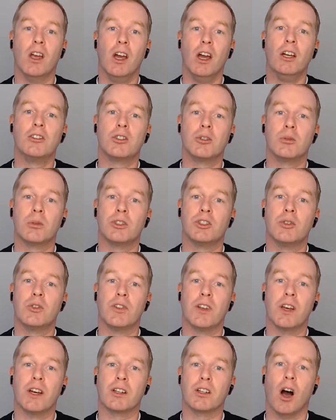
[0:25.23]
to reduce
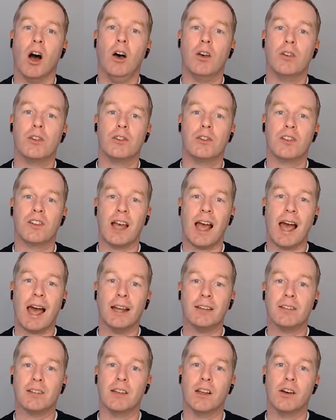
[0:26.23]
their costs
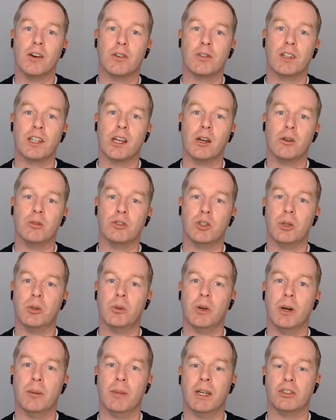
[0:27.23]
and their CO2
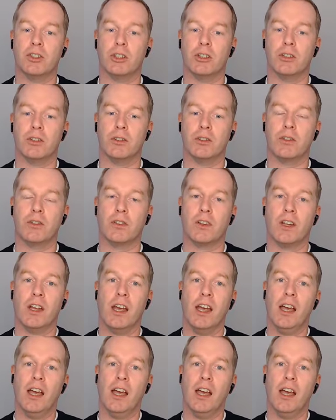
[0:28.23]
emissions.